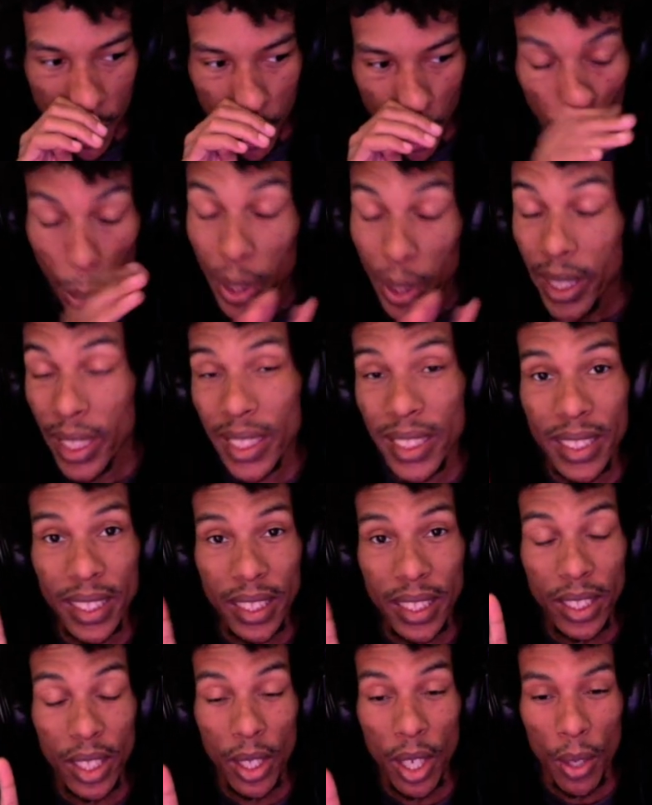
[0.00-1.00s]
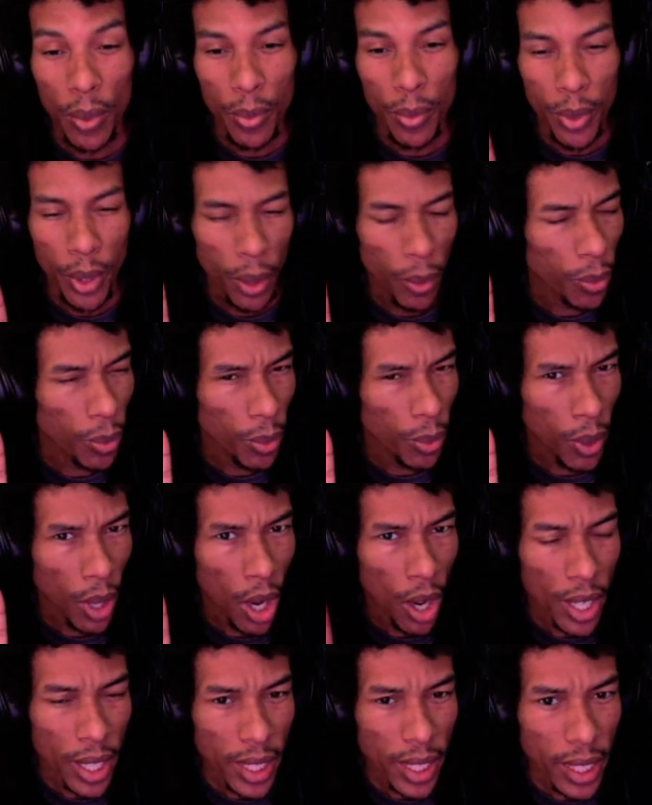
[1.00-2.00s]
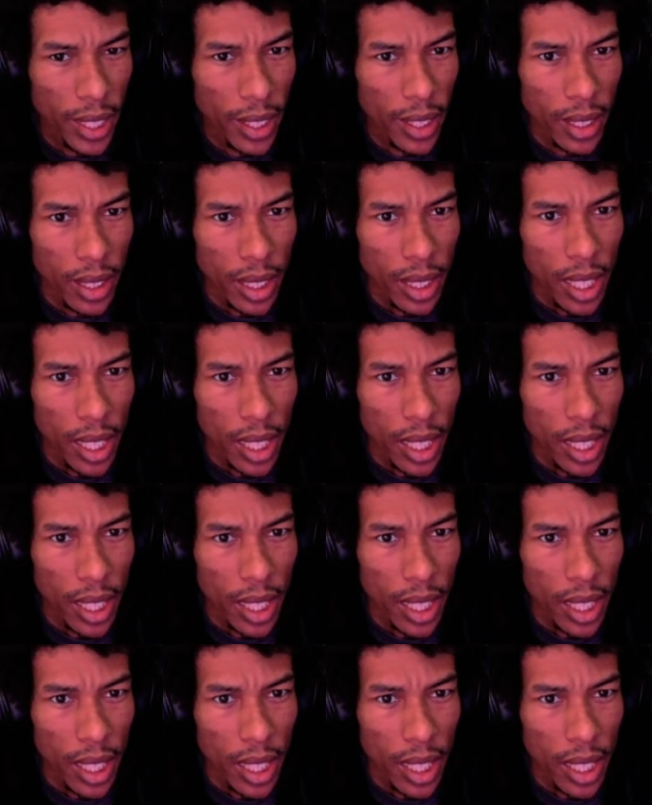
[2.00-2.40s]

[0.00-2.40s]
We did see the Haranir.